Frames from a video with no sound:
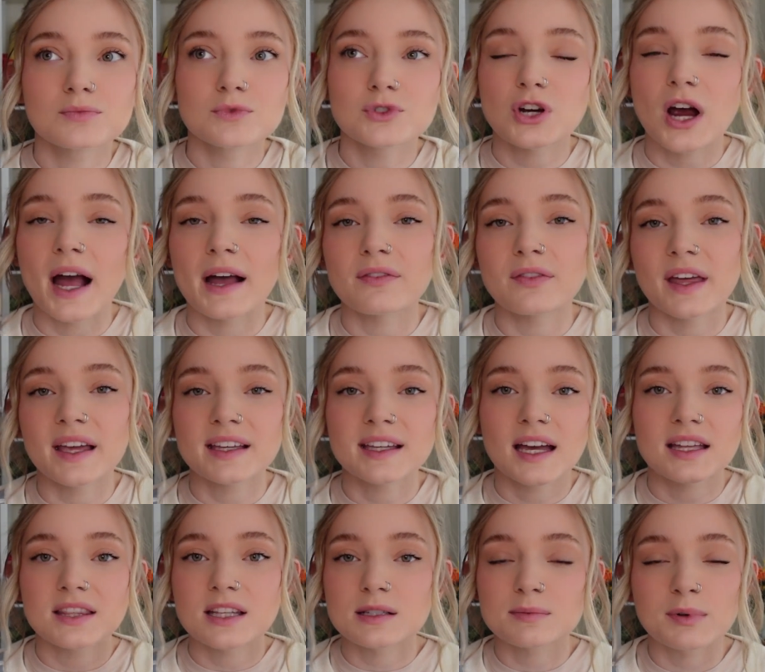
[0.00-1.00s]
try and like
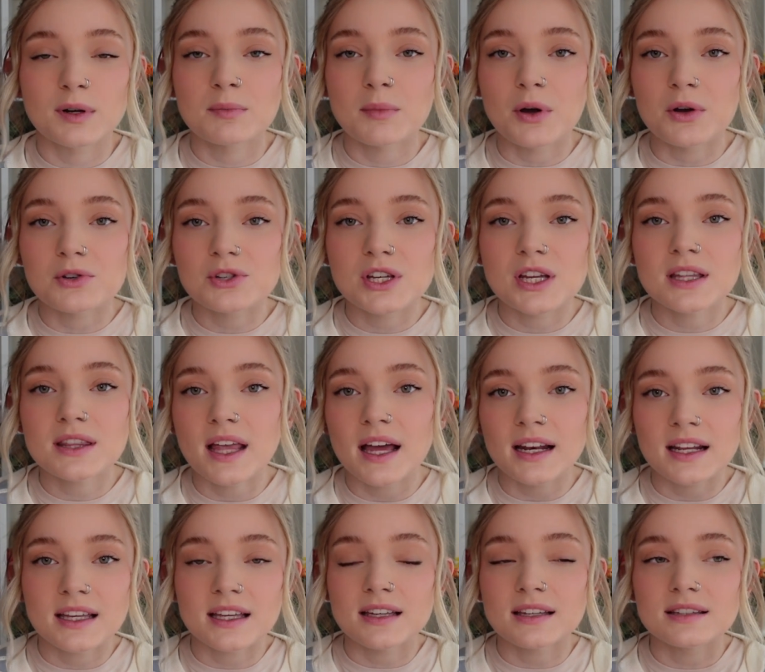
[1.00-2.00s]
get this promotion
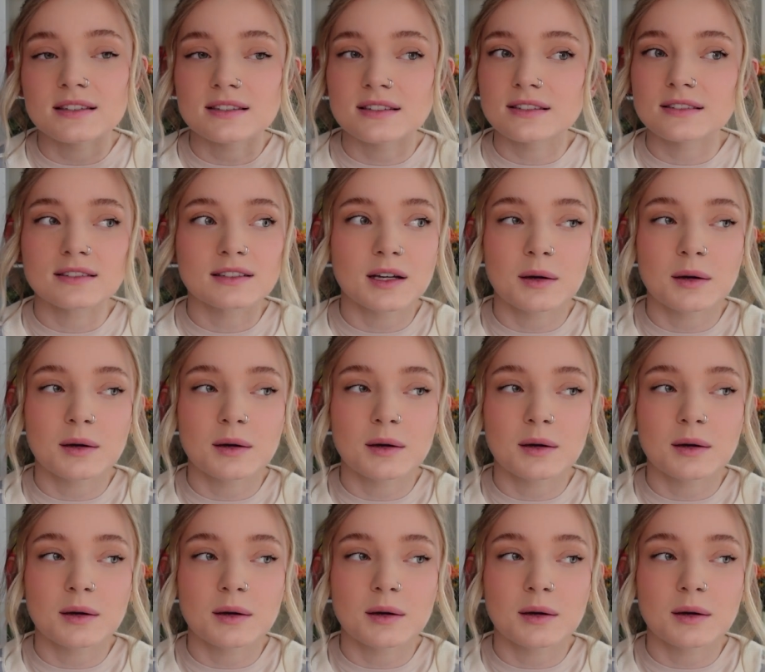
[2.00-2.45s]
that he's